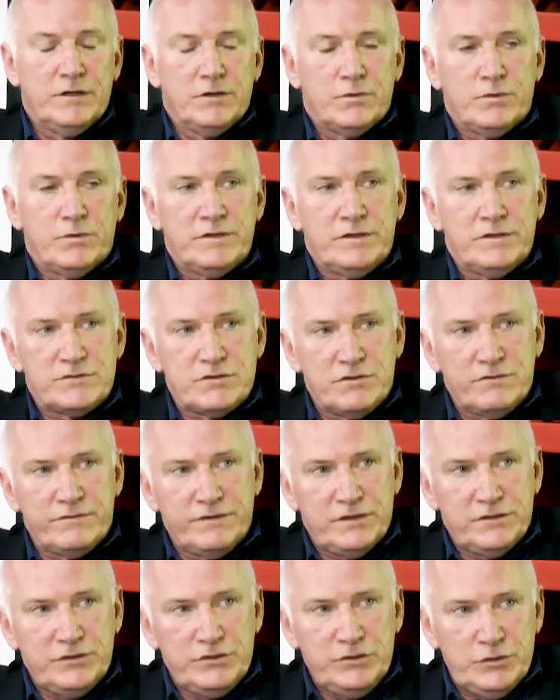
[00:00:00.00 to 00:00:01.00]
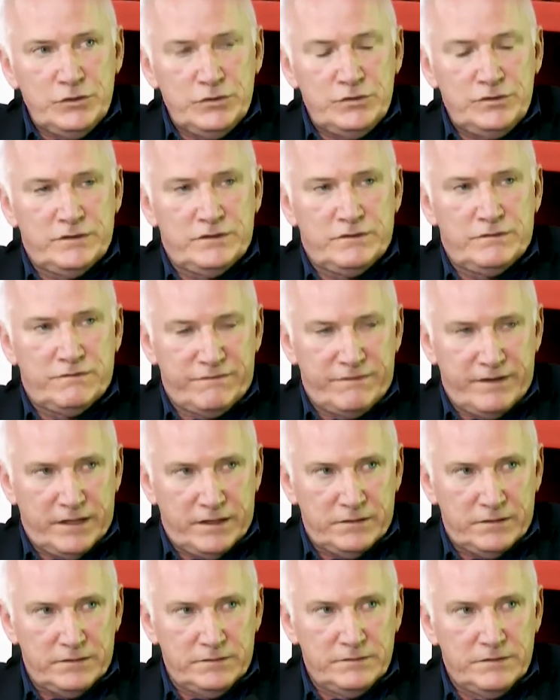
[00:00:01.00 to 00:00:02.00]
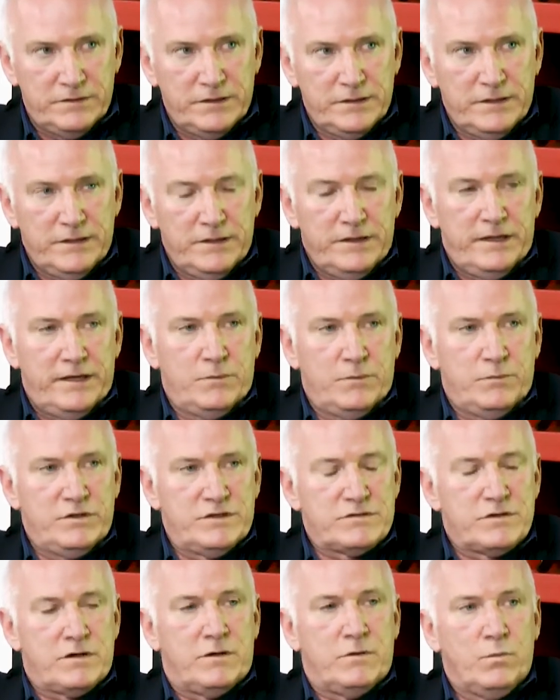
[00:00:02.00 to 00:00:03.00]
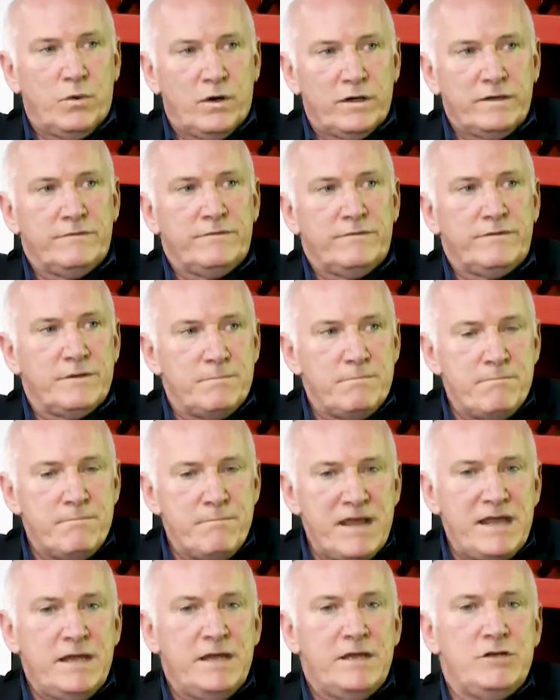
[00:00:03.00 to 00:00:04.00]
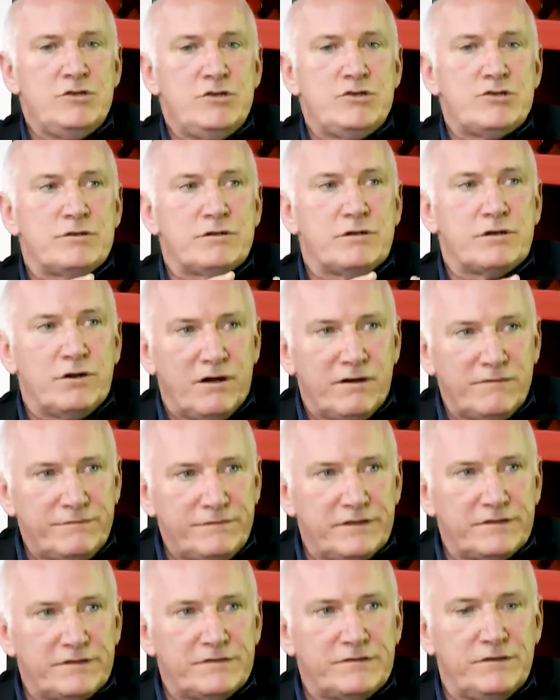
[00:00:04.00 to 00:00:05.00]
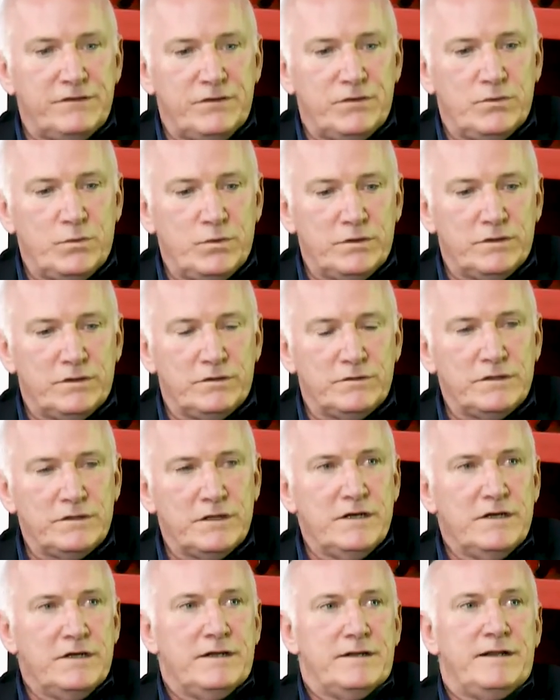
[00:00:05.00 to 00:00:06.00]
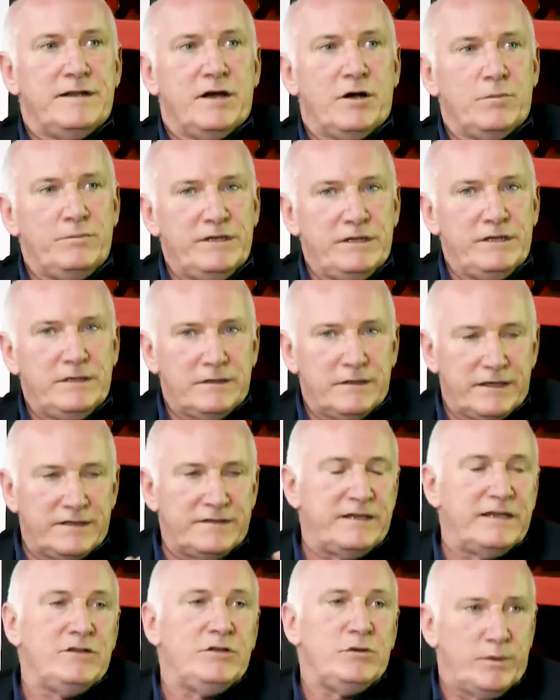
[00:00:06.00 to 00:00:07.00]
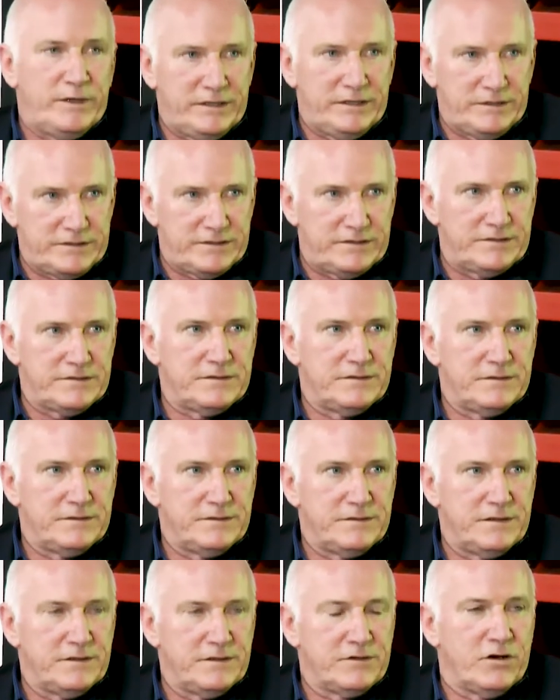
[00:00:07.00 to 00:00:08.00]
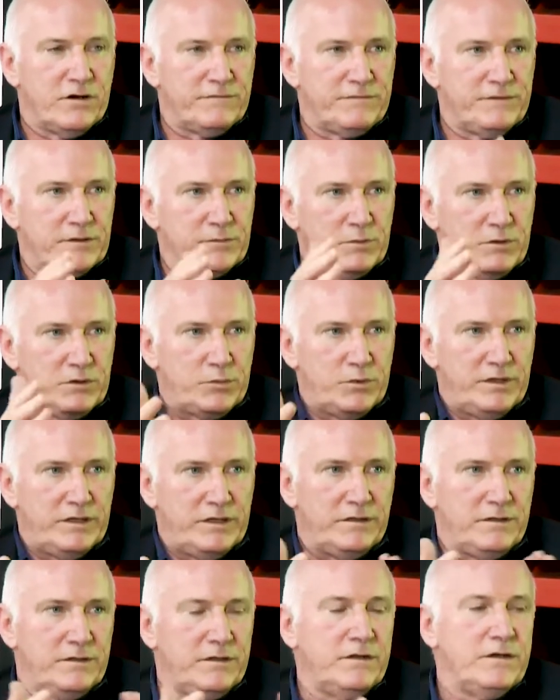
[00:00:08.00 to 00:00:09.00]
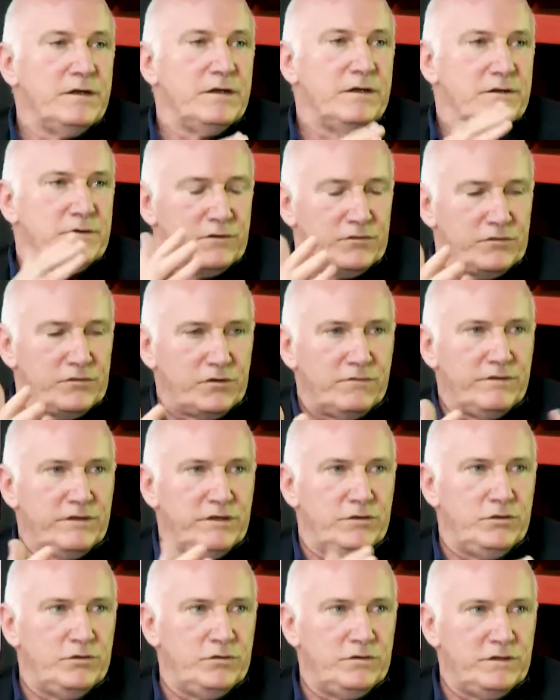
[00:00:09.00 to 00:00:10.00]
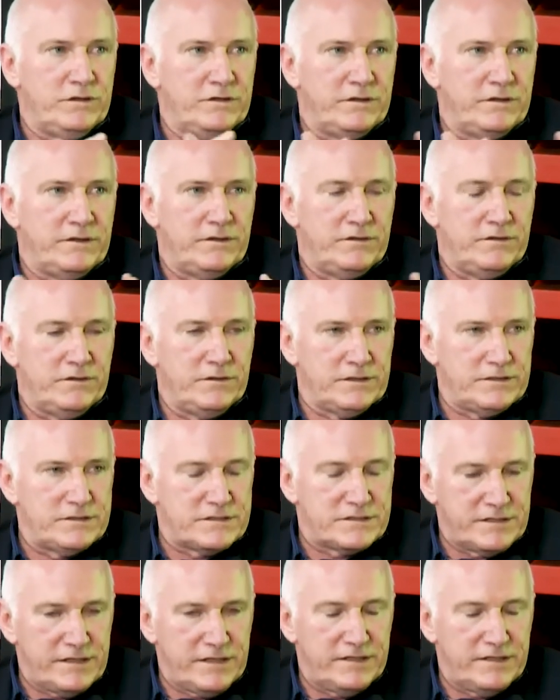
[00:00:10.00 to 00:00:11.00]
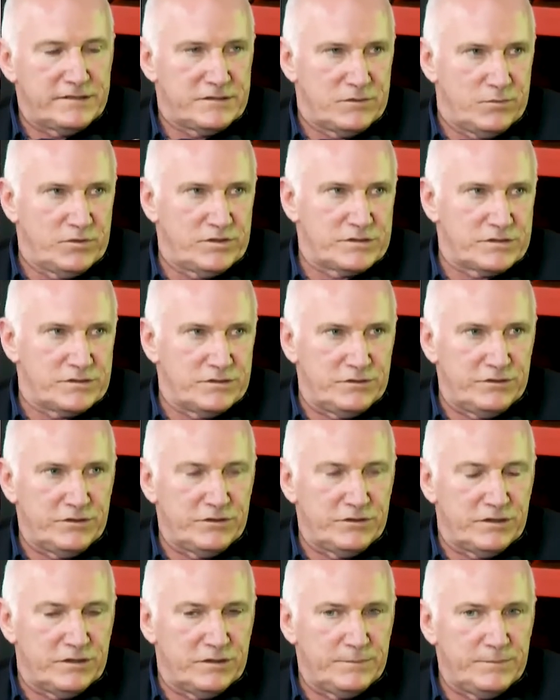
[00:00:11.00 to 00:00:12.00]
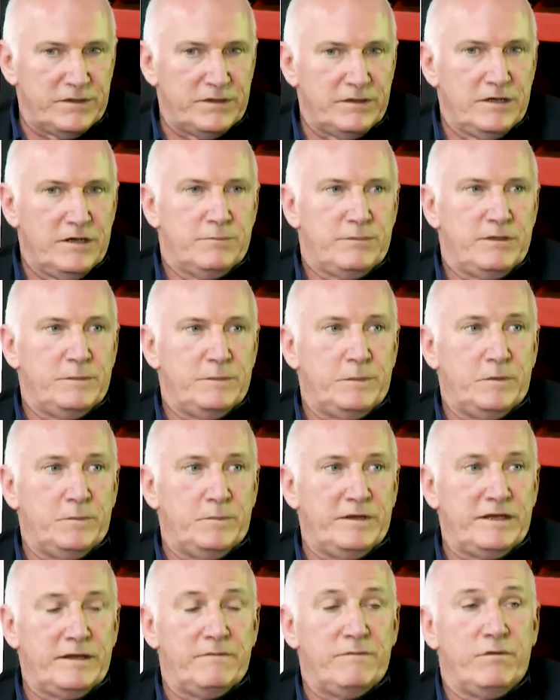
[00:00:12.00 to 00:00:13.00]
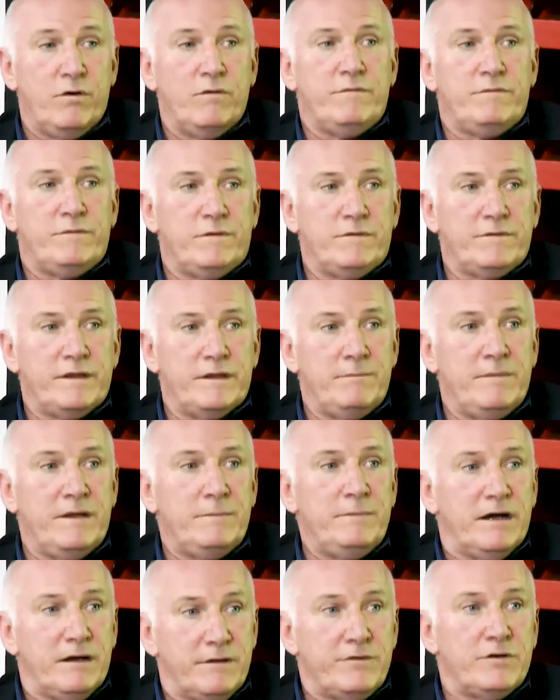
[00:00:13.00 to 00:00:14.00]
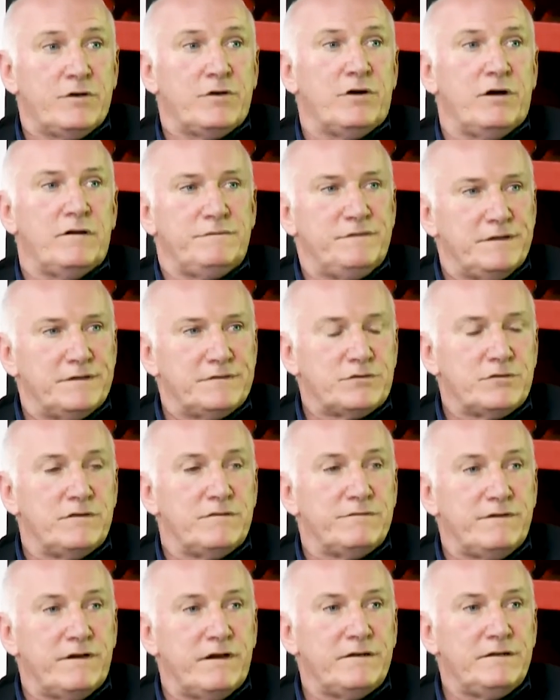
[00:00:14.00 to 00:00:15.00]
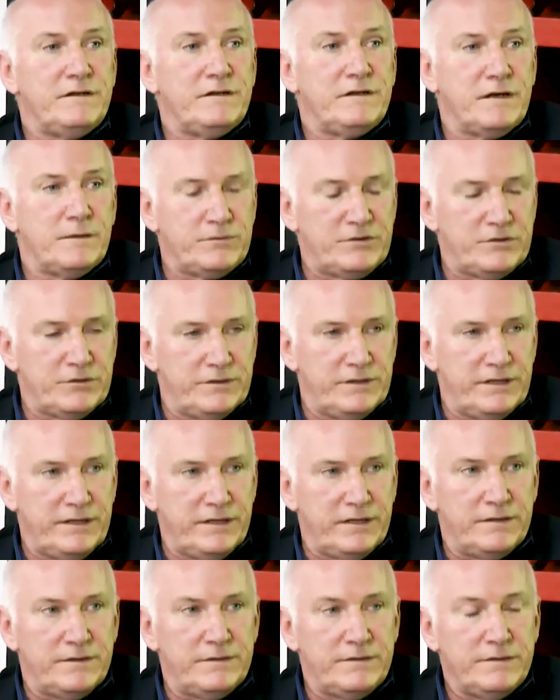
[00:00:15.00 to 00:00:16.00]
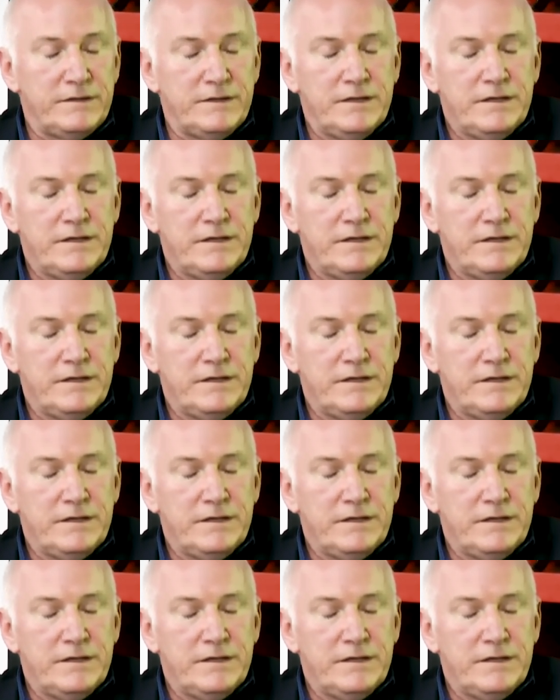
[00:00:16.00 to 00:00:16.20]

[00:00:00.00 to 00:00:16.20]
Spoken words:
When the Soviet Union fell, and we saw one of the major conflicts in the world now being attenuated, the conflict between the Soviet Union and the United States and Western Europe, people became hopeful that maybe other conflicts could finally come to an end.